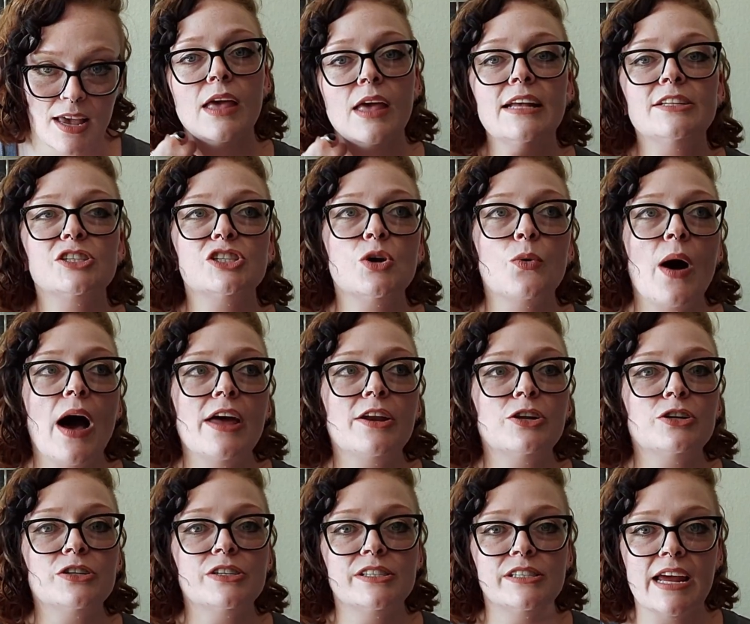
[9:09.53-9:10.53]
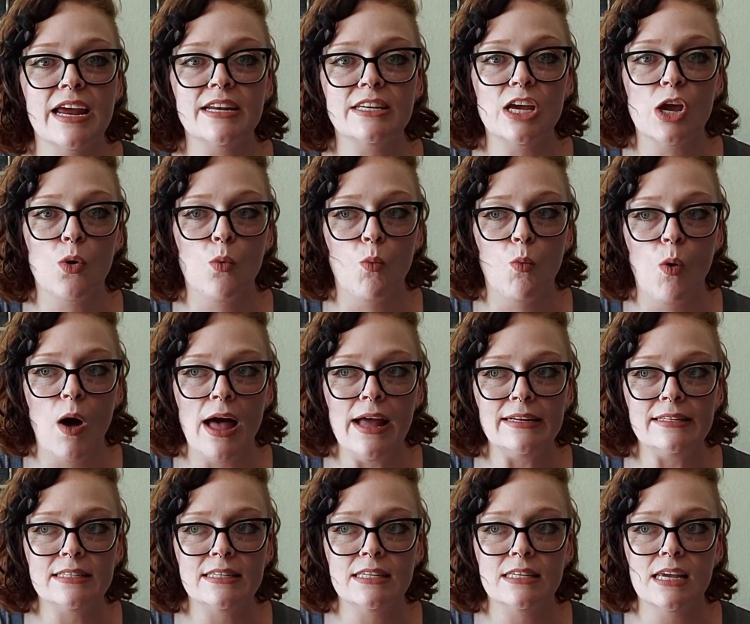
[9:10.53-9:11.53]
And so understanding
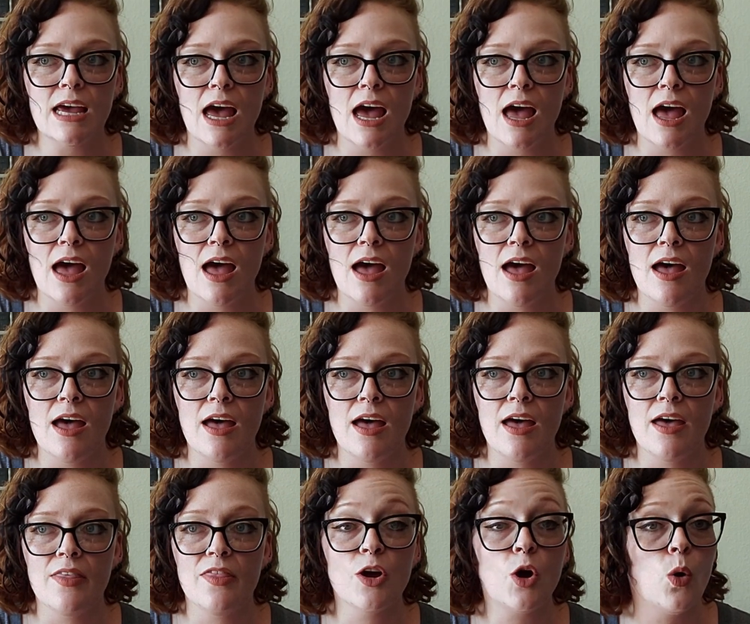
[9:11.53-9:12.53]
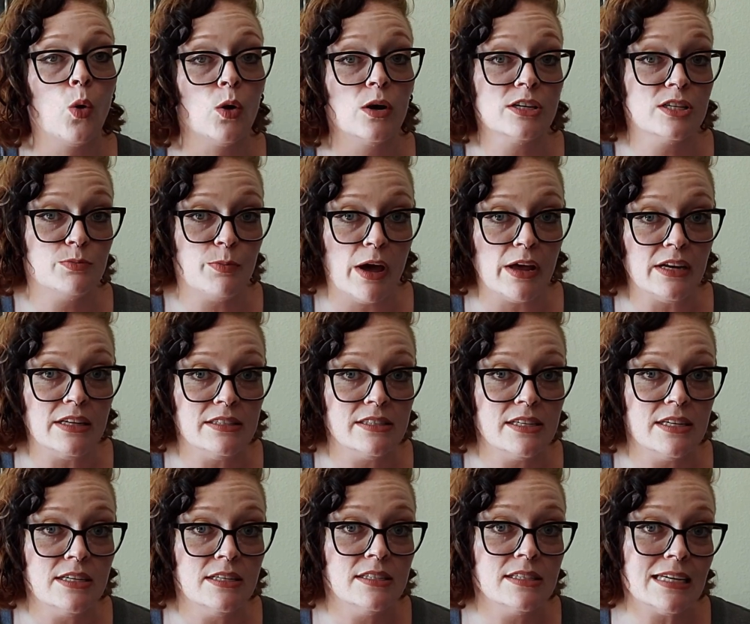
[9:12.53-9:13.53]
what the
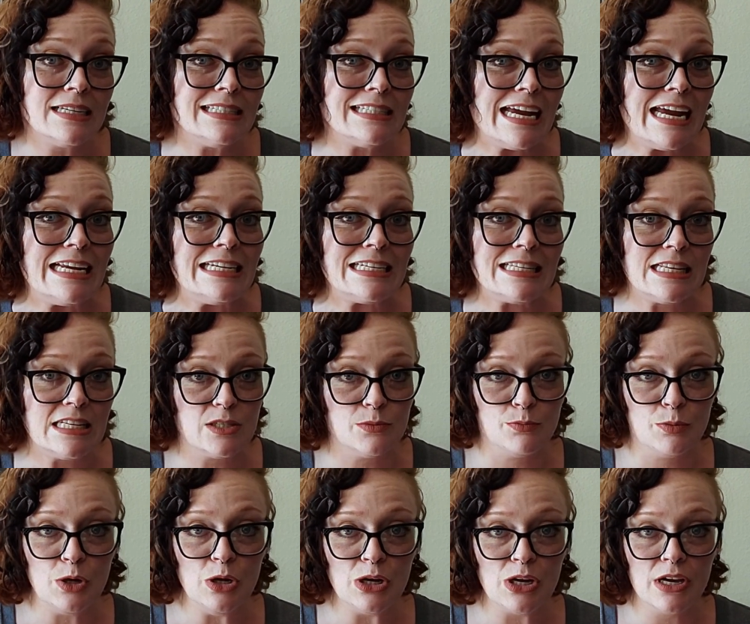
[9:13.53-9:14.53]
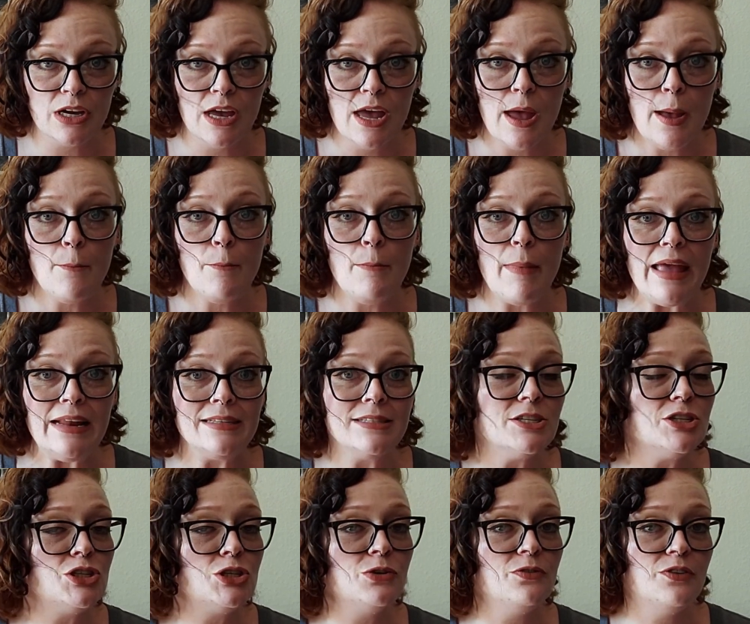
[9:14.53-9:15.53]
correspondences contained in this book
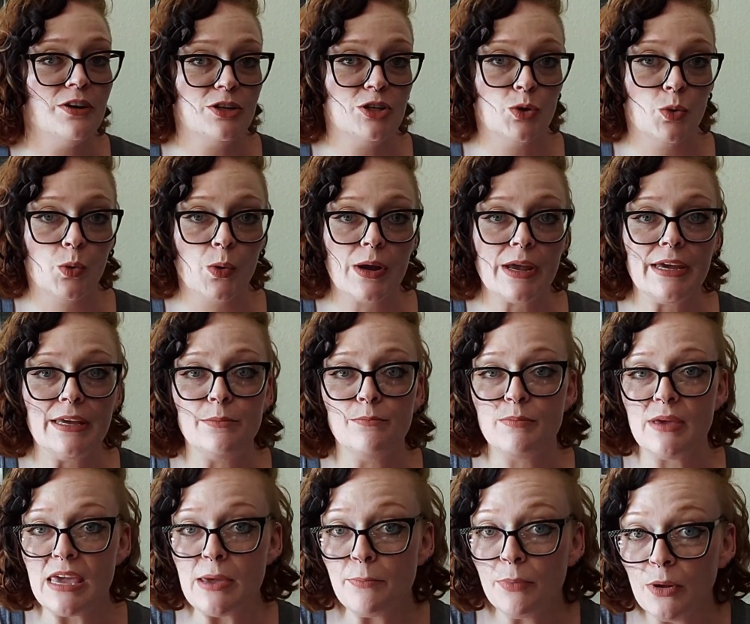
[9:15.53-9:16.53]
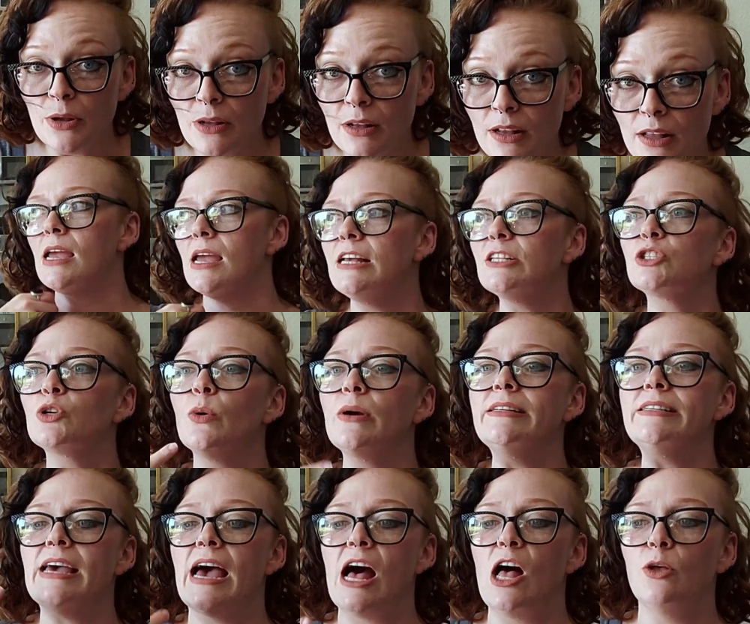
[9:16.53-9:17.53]
meant to Victorian people, it's going
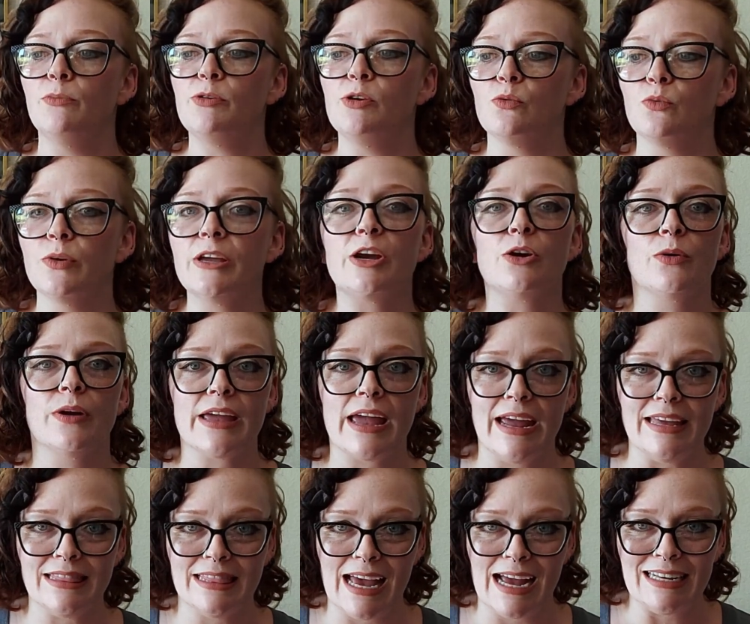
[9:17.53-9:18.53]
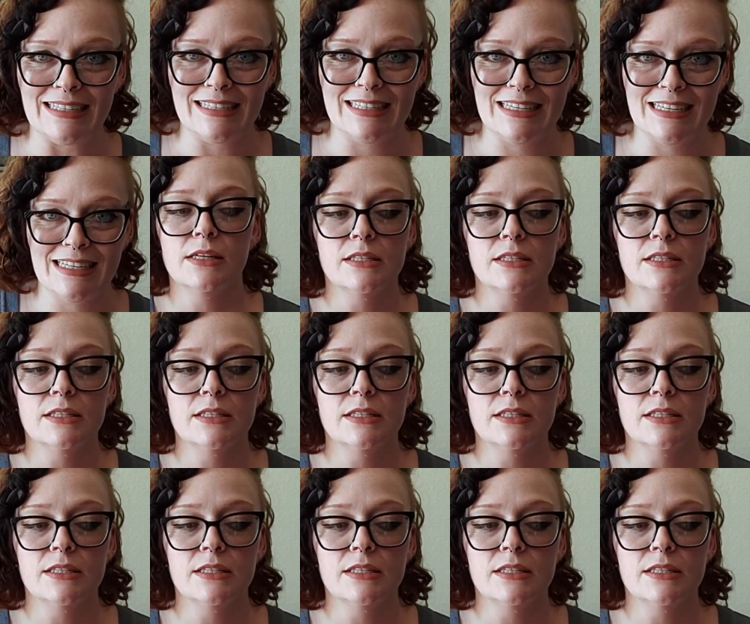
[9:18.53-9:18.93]
to help you recreate that.